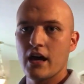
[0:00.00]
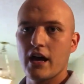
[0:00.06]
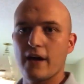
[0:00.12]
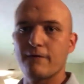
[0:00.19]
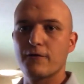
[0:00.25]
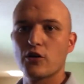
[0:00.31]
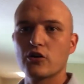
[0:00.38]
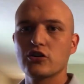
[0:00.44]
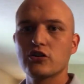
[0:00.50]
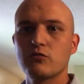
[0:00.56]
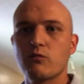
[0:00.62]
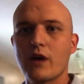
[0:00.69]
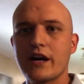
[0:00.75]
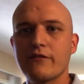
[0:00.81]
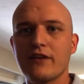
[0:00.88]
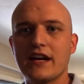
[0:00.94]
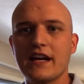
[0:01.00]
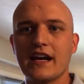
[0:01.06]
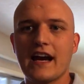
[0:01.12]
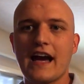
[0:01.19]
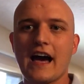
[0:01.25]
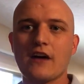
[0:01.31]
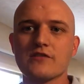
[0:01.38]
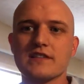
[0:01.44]
If you're renovating
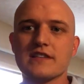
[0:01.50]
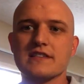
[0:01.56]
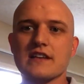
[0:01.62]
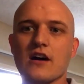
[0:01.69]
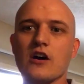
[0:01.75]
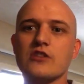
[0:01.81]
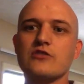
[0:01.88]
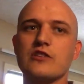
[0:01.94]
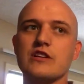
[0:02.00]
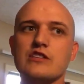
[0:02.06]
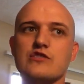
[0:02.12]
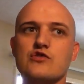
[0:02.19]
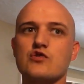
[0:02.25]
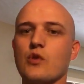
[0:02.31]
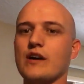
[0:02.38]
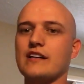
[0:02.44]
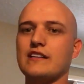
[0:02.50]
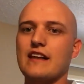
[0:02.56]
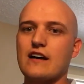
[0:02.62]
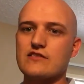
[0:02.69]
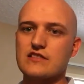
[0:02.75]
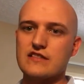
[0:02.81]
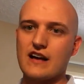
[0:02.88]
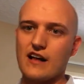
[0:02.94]
a house that's
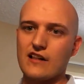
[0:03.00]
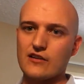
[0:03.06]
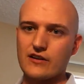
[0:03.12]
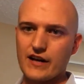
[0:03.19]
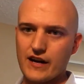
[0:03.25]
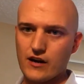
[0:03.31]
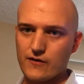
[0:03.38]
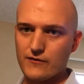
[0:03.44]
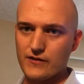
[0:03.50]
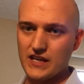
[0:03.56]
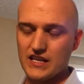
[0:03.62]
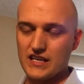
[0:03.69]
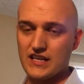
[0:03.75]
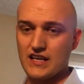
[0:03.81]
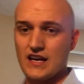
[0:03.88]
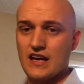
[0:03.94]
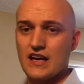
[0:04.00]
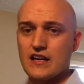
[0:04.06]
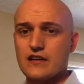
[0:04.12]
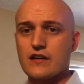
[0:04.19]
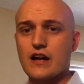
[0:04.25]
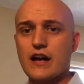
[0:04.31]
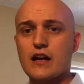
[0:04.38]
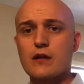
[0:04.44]
$120,000 ARV,
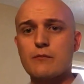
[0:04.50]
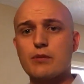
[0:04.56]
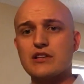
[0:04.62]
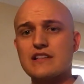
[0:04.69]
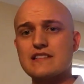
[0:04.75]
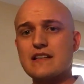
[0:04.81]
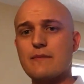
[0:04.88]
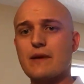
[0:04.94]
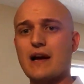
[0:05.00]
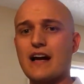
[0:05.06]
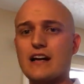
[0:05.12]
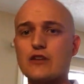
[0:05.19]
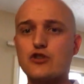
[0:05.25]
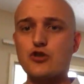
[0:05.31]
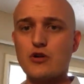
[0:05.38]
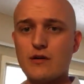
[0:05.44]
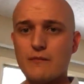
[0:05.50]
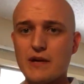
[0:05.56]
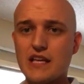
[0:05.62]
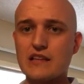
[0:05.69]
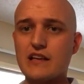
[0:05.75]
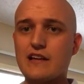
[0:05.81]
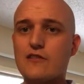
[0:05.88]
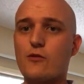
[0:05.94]
you're not gonna put the same kind of
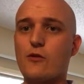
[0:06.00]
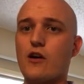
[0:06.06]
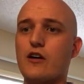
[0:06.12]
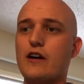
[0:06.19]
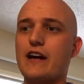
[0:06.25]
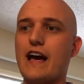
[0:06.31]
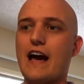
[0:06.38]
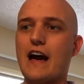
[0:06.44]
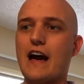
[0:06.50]
trimming that you are on a